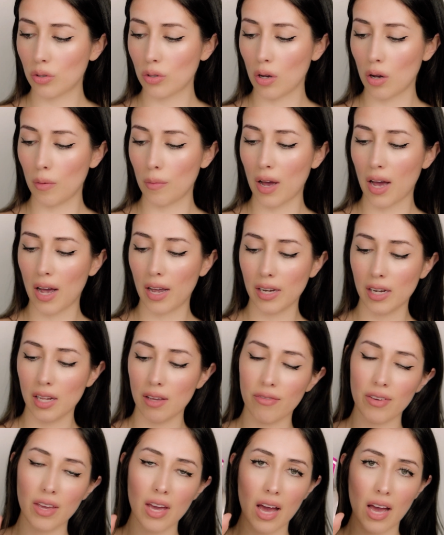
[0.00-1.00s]
some
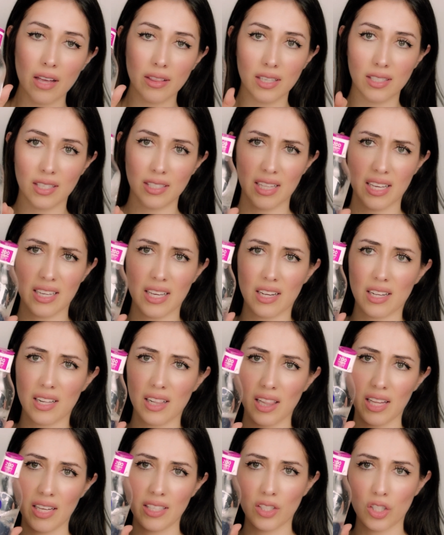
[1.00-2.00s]
Nivea. This is like a
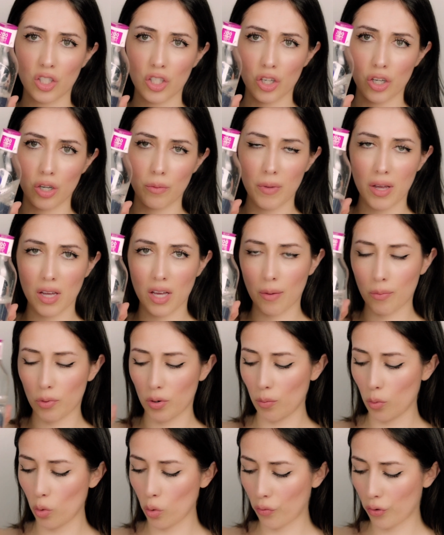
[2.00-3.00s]
cleanser makeup
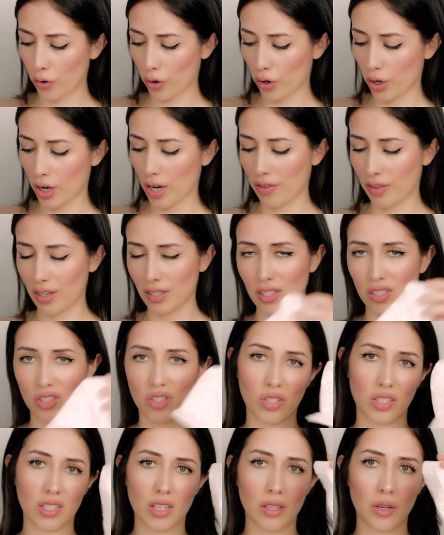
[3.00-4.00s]
remover, and this is
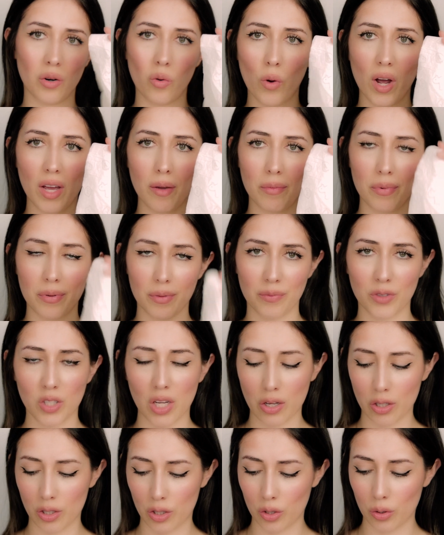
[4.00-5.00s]
just a little wipe
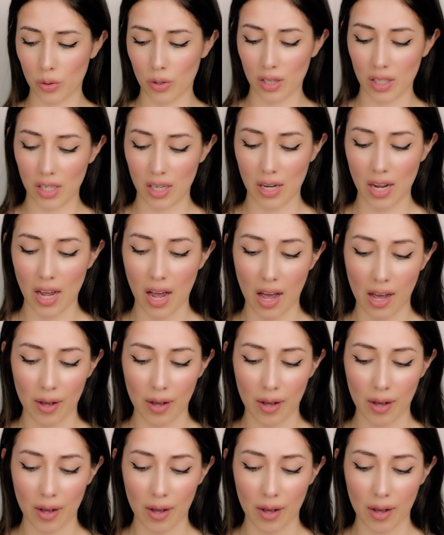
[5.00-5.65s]
just to clean